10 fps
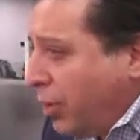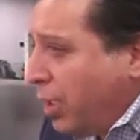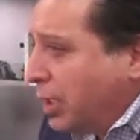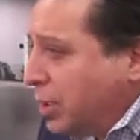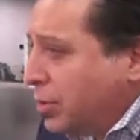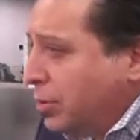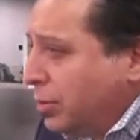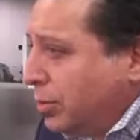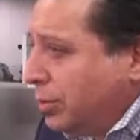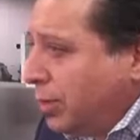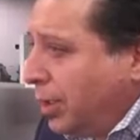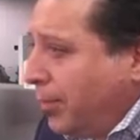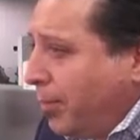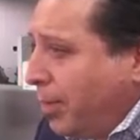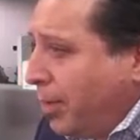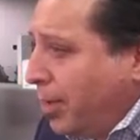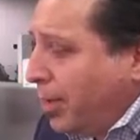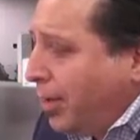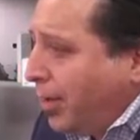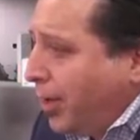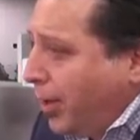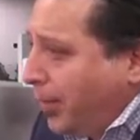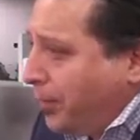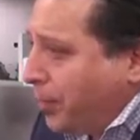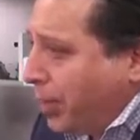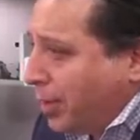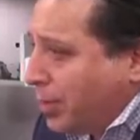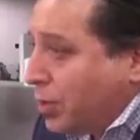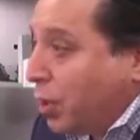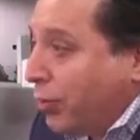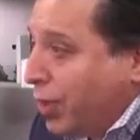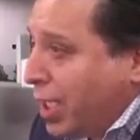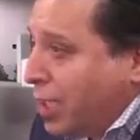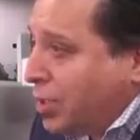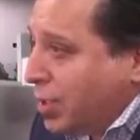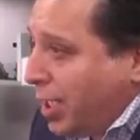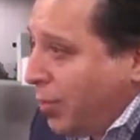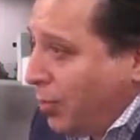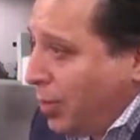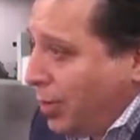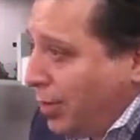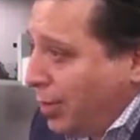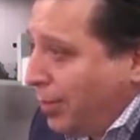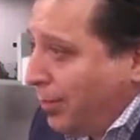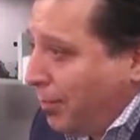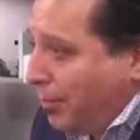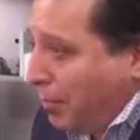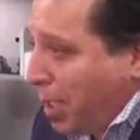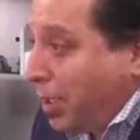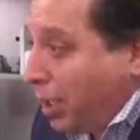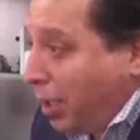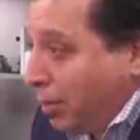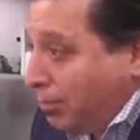additional um, um, certification that would make our